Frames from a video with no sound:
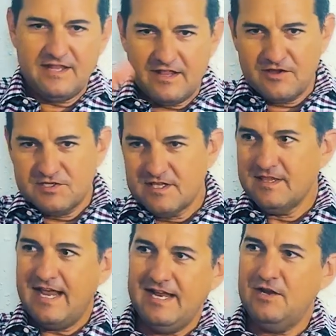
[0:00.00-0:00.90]
there's the
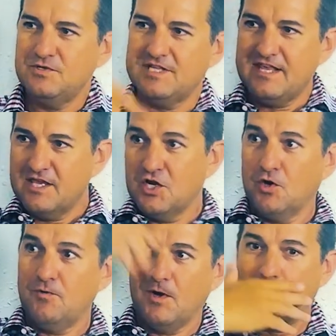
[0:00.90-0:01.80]
lady who's like the
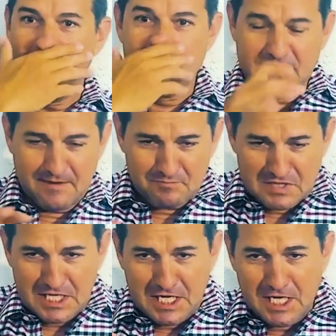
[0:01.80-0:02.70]
guru. Yeah. And I was like,
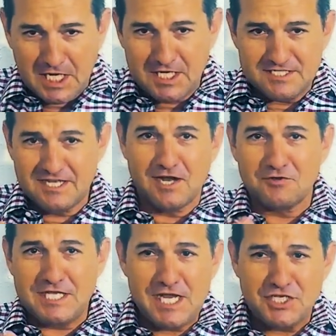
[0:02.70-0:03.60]
please,
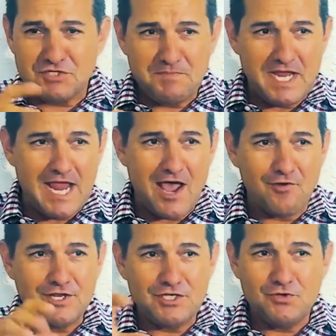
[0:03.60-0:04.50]
teach me
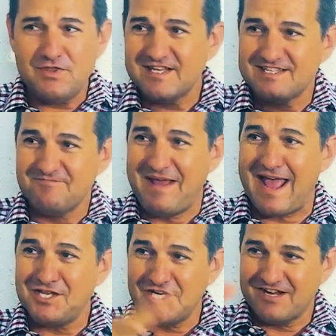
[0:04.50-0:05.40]
how to do this
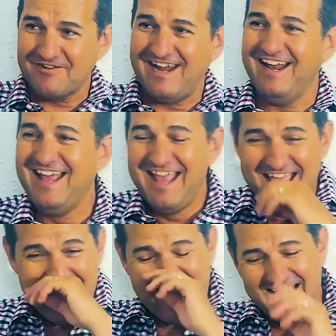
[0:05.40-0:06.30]
magic, right? Yeah,
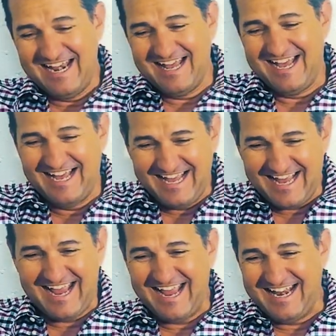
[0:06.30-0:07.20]
yeah.
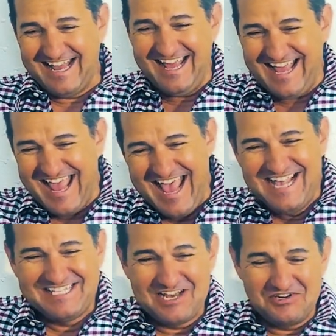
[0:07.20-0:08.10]
And so